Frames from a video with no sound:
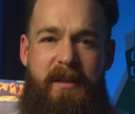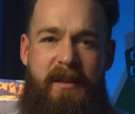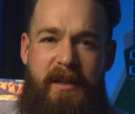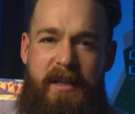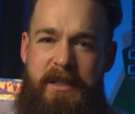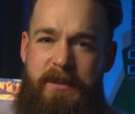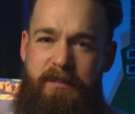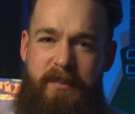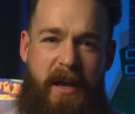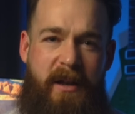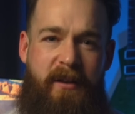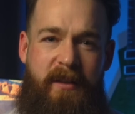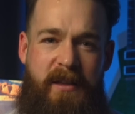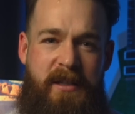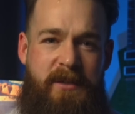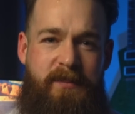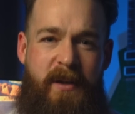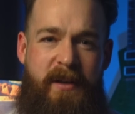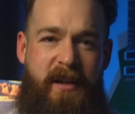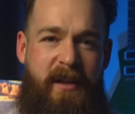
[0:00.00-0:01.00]
It's better
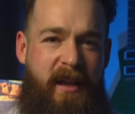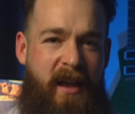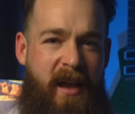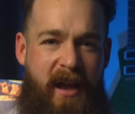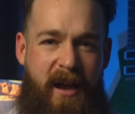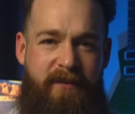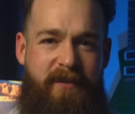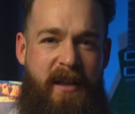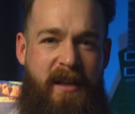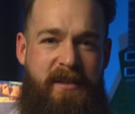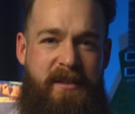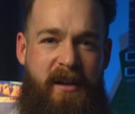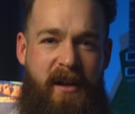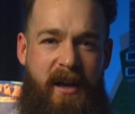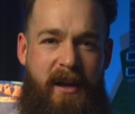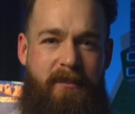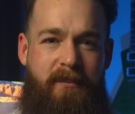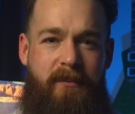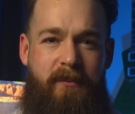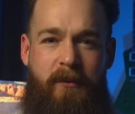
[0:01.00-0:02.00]
than spending half that
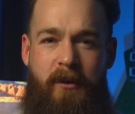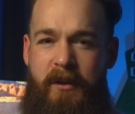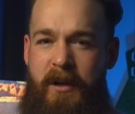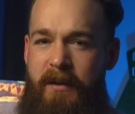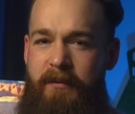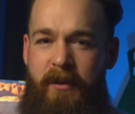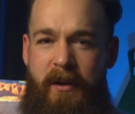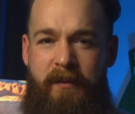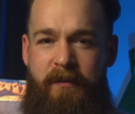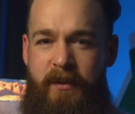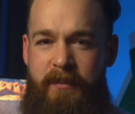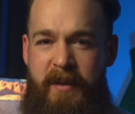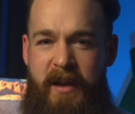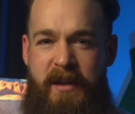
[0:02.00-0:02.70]
time recovering from